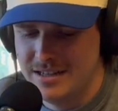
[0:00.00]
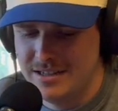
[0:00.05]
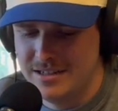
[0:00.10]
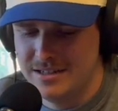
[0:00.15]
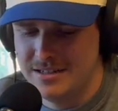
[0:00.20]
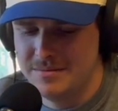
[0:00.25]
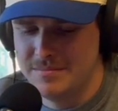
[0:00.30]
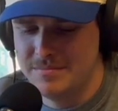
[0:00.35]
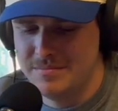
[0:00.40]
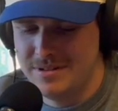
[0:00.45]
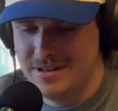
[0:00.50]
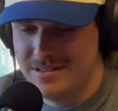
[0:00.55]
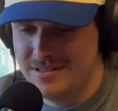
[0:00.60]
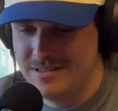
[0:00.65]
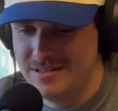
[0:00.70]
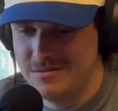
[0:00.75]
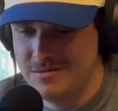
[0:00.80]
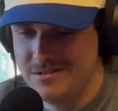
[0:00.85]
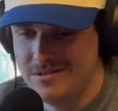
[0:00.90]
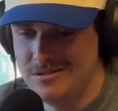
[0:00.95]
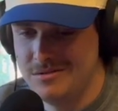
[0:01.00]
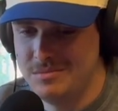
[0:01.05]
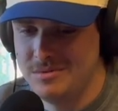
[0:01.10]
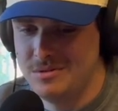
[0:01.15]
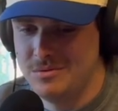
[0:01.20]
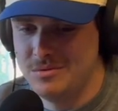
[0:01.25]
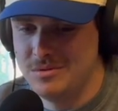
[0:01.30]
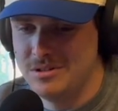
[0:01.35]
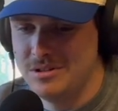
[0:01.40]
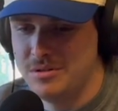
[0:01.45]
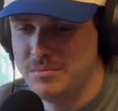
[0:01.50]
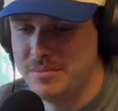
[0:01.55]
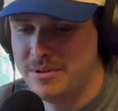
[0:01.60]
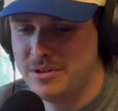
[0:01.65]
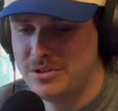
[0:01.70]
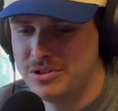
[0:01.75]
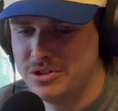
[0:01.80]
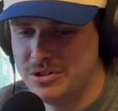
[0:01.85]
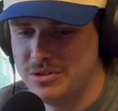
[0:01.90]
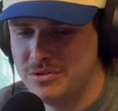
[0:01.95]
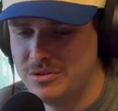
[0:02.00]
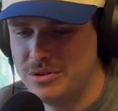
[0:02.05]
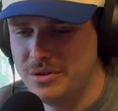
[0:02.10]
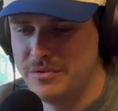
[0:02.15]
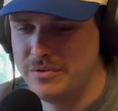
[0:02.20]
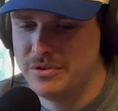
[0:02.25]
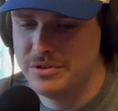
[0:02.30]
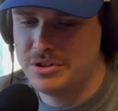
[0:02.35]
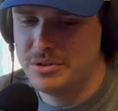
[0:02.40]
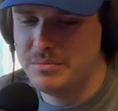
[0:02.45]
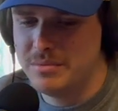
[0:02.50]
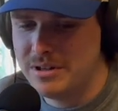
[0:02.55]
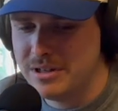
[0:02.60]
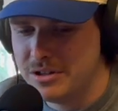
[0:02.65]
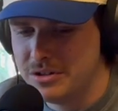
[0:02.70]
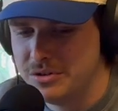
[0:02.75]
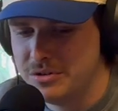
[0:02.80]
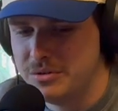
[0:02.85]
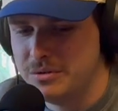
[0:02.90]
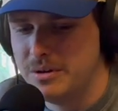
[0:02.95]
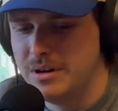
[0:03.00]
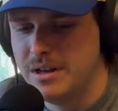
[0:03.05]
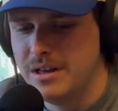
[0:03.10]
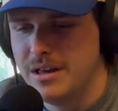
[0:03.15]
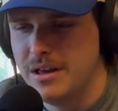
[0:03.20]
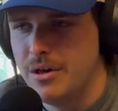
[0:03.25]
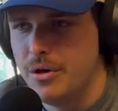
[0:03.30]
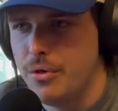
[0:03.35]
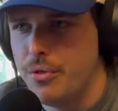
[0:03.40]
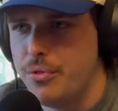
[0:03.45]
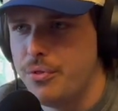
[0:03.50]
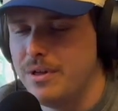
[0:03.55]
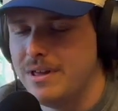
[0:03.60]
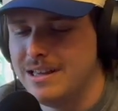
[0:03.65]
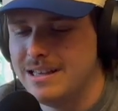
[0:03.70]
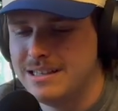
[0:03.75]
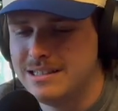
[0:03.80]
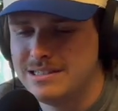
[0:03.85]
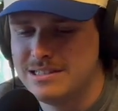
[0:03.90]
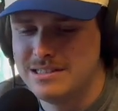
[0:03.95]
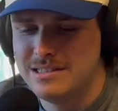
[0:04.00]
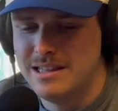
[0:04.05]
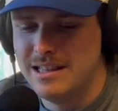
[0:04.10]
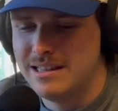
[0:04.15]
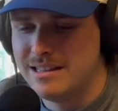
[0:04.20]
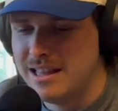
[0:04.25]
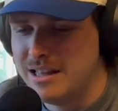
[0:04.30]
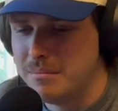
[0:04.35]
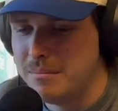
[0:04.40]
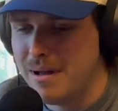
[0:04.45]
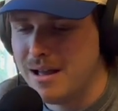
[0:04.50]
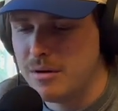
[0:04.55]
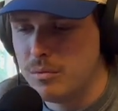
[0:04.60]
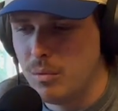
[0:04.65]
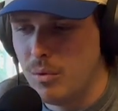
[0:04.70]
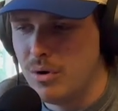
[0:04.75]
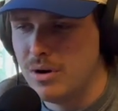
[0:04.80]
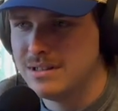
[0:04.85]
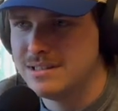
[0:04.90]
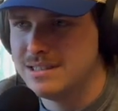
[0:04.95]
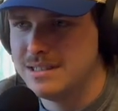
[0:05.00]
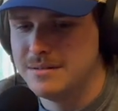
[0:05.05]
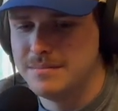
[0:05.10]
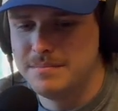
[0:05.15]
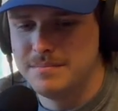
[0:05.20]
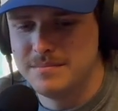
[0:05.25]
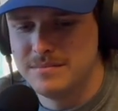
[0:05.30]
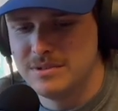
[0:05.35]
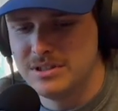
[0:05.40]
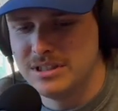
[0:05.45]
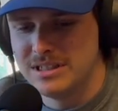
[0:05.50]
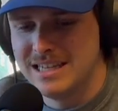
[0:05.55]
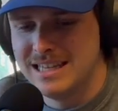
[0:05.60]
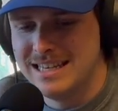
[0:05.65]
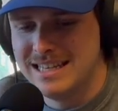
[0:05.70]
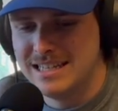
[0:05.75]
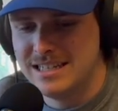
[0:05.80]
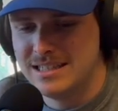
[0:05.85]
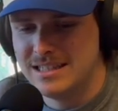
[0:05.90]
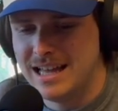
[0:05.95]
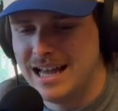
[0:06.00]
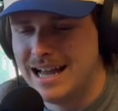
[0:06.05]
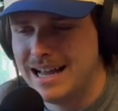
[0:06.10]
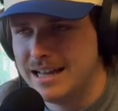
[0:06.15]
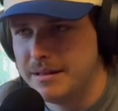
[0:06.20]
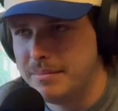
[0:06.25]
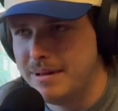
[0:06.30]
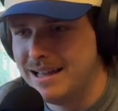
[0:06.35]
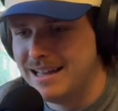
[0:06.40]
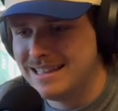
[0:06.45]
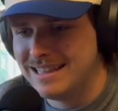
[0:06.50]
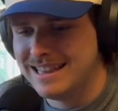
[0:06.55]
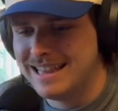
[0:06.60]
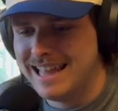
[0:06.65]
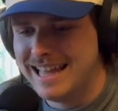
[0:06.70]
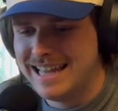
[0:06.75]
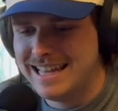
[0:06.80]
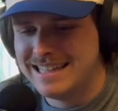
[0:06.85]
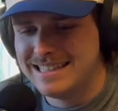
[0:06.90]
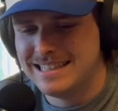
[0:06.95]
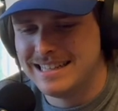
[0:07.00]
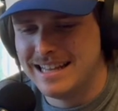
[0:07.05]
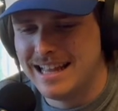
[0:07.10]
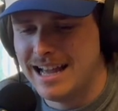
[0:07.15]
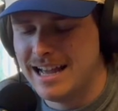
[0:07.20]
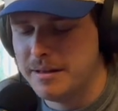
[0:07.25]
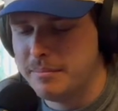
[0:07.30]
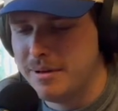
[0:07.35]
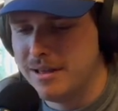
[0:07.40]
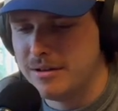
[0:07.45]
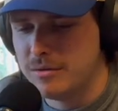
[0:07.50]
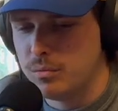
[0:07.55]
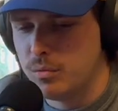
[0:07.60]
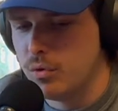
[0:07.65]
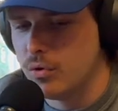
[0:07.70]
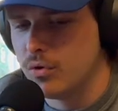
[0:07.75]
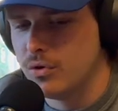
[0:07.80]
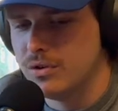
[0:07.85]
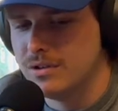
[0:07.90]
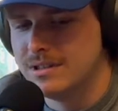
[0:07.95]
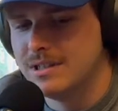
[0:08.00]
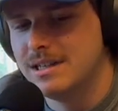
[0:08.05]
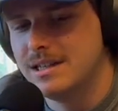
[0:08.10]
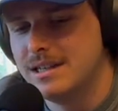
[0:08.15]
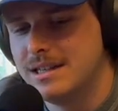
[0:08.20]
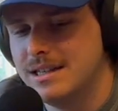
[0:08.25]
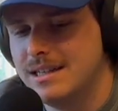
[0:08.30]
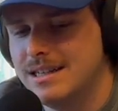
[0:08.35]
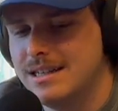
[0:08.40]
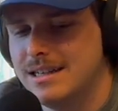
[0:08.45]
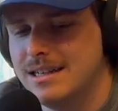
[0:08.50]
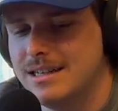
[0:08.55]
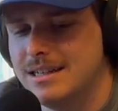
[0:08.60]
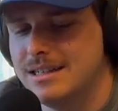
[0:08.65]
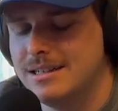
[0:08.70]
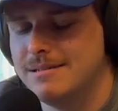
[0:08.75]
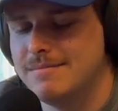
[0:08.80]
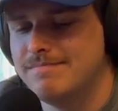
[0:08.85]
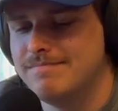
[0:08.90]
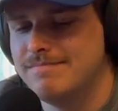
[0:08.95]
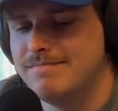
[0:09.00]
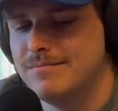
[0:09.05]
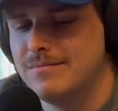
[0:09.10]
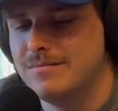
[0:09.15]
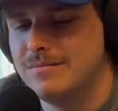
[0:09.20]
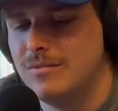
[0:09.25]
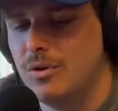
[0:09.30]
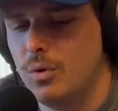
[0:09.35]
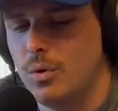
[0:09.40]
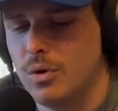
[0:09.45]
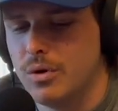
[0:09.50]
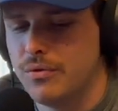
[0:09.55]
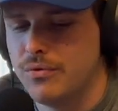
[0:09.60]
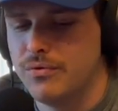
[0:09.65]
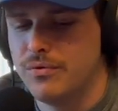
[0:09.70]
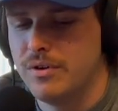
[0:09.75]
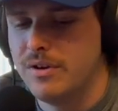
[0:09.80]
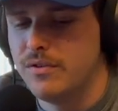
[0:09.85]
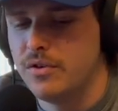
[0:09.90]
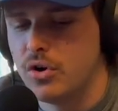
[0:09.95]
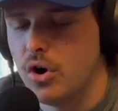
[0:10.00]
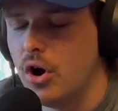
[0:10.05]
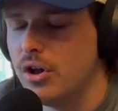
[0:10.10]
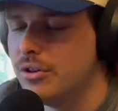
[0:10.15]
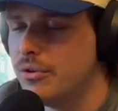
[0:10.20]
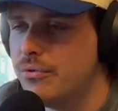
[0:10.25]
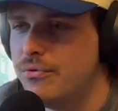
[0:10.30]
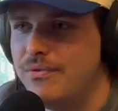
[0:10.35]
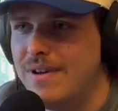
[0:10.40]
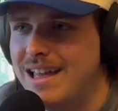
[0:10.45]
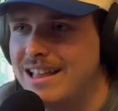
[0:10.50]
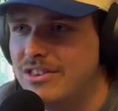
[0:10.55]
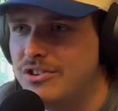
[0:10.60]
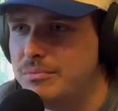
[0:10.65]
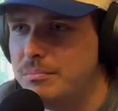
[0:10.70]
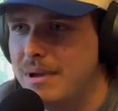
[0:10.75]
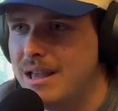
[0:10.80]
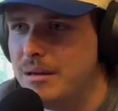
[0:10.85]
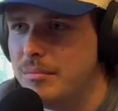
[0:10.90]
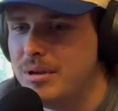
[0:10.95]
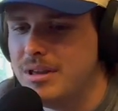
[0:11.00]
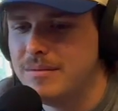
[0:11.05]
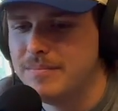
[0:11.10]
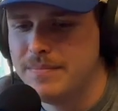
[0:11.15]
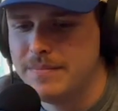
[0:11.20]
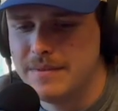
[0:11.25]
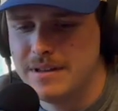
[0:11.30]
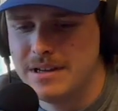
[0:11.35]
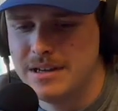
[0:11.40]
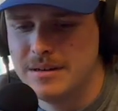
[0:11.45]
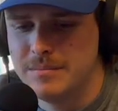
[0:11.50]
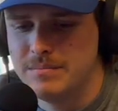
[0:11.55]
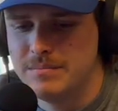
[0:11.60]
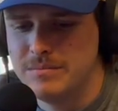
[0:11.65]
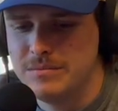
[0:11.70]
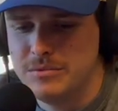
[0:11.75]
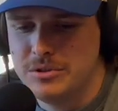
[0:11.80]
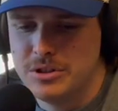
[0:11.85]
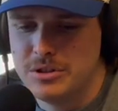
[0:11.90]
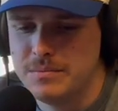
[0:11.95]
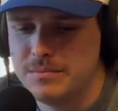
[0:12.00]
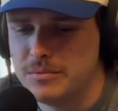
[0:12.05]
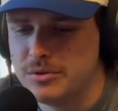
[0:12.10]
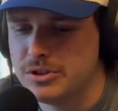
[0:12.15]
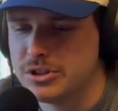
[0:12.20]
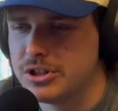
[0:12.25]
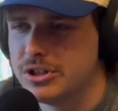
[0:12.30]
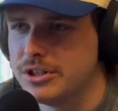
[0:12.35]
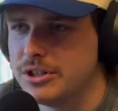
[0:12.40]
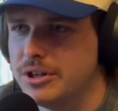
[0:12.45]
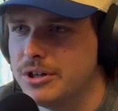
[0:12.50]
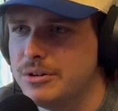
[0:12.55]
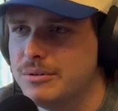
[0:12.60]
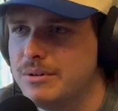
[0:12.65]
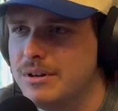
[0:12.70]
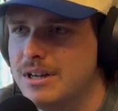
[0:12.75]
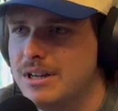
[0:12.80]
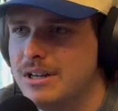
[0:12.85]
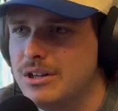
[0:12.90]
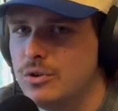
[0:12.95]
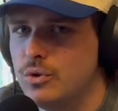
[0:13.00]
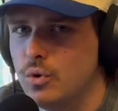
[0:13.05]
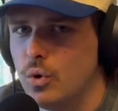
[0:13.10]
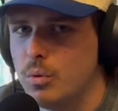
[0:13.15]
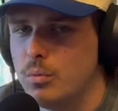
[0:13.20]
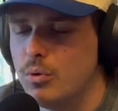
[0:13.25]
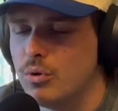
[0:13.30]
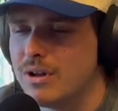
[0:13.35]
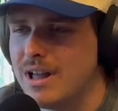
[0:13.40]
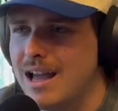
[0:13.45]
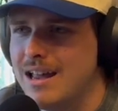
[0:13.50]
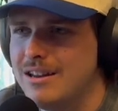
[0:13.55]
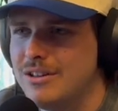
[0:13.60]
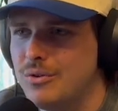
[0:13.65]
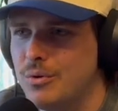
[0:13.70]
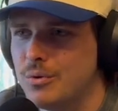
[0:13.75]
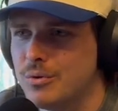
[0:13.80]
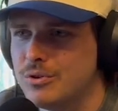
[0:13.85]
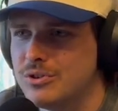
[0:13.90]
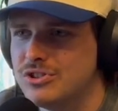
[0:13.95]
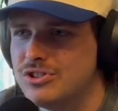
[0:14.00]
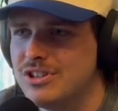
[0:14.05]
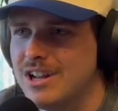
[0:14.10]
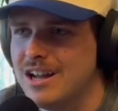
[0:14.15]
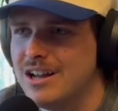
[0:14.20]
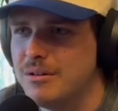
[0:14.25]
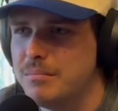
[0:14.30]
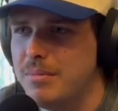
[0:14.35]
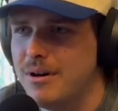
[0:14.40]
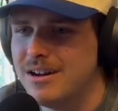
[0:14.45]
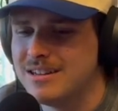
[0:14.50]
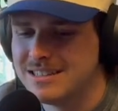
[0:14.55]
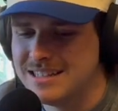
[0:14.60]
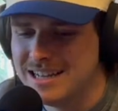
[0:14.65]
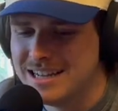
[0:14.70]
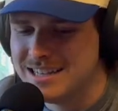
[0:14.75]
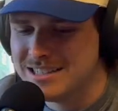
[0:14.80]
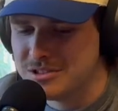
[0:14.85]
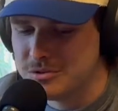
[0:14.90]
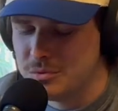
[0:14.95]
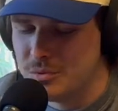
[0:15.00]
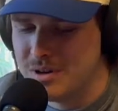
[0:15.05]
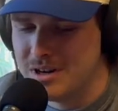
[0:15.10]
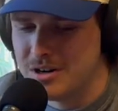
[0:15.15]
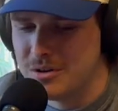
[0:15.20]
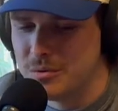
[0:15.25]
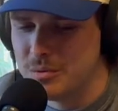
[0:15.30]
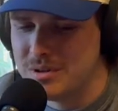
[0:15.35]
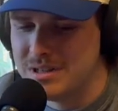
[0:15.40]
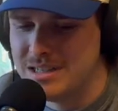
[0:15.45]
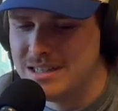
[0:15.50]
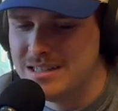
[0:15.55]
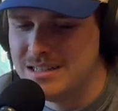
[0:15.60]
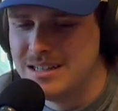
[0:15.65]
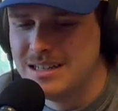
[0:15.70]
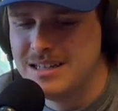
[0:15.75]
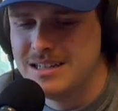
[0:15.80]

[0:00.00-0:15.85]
But I think that this will be one of the better shows. So if you're somebody who thinks that they might want to get into the iPad land and the iPad world, or if you're on the fence maybe, we're just going to go normal Caddy Corner style podcast where we